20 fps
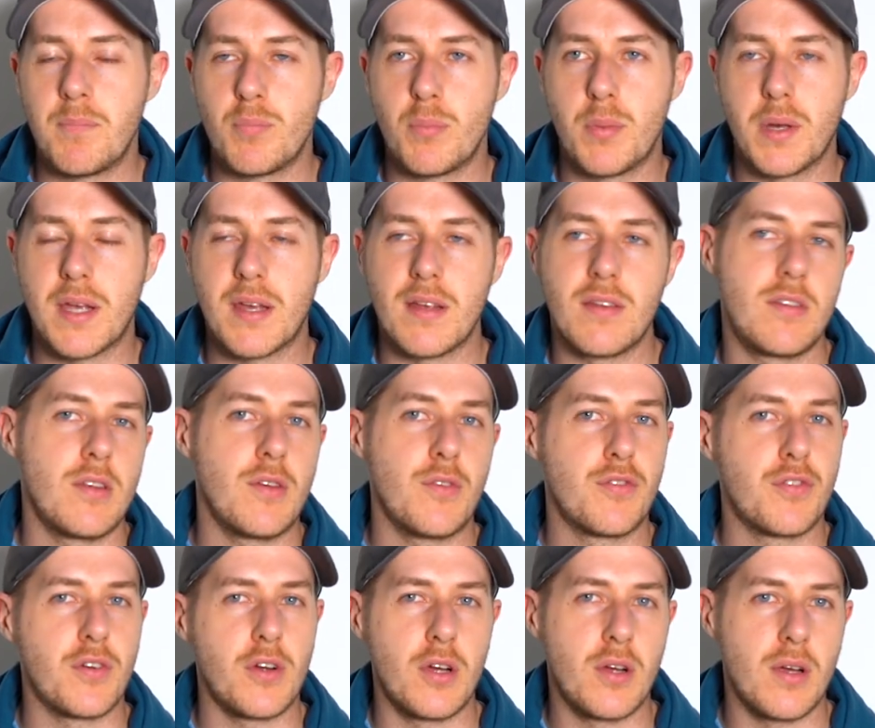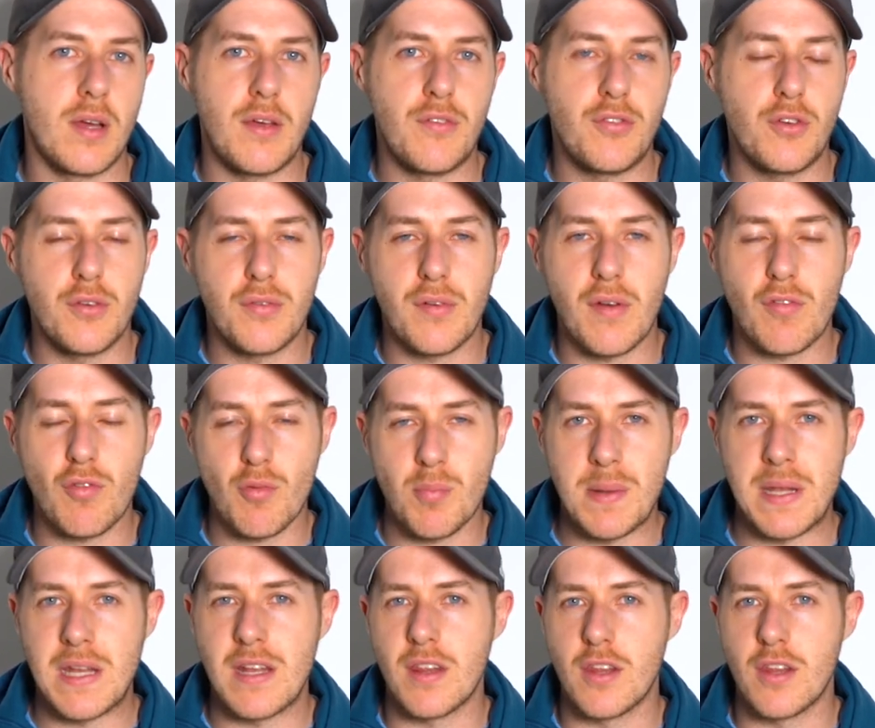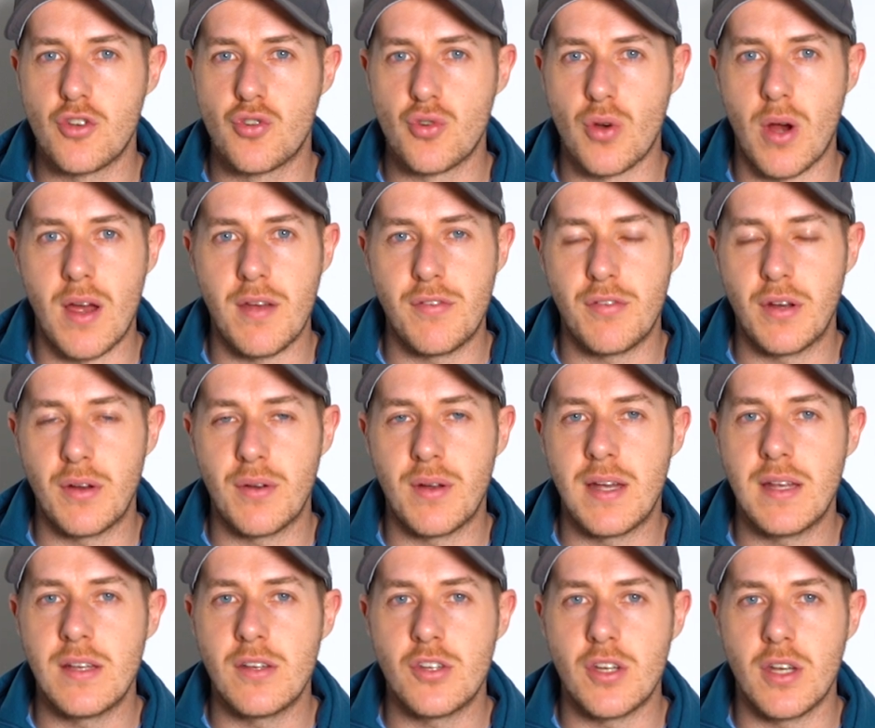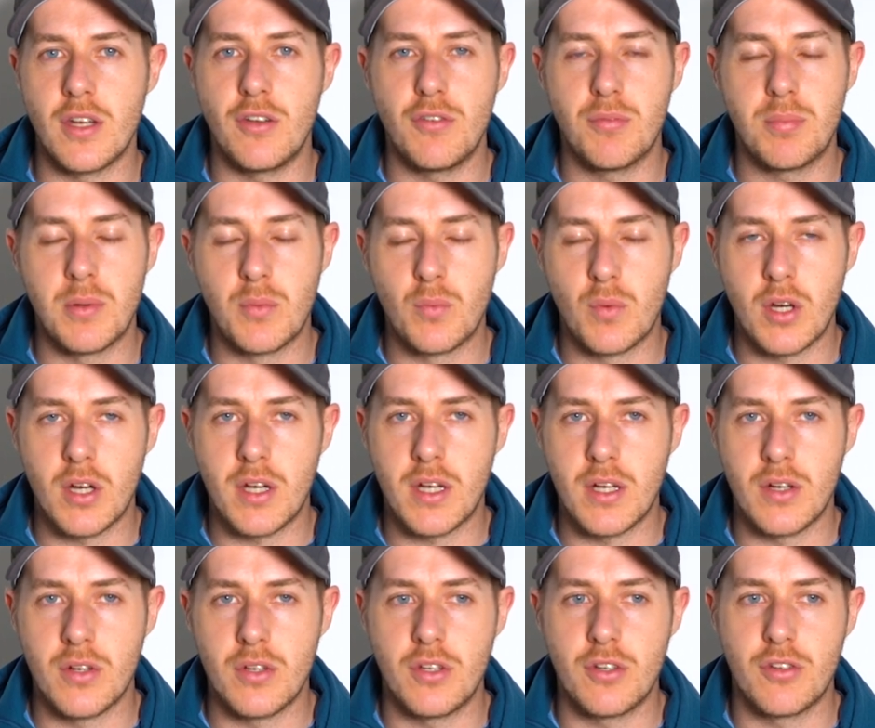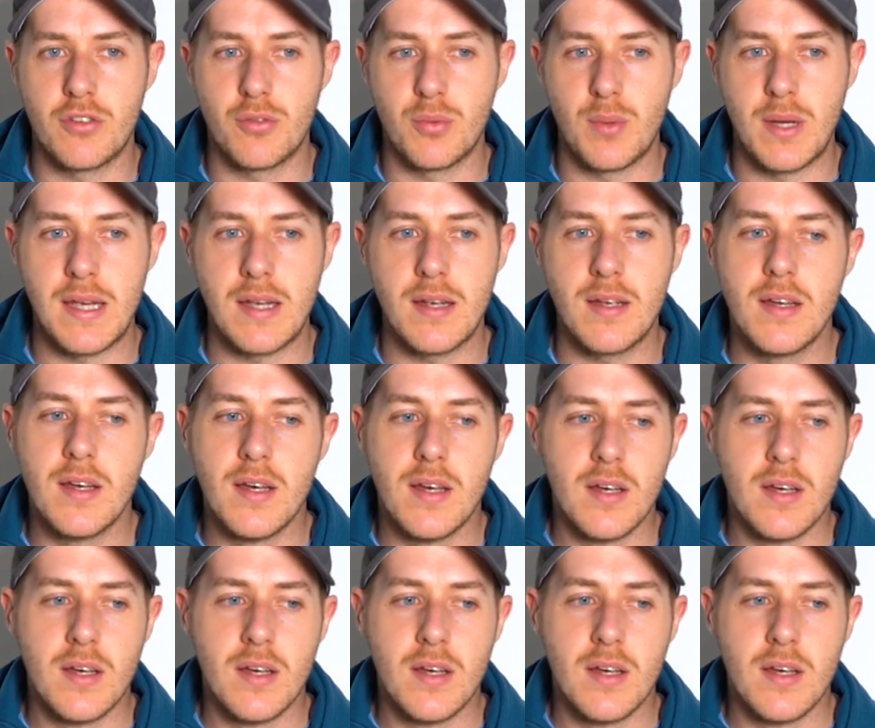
because if you've ever been driving range and you've been working on your swing,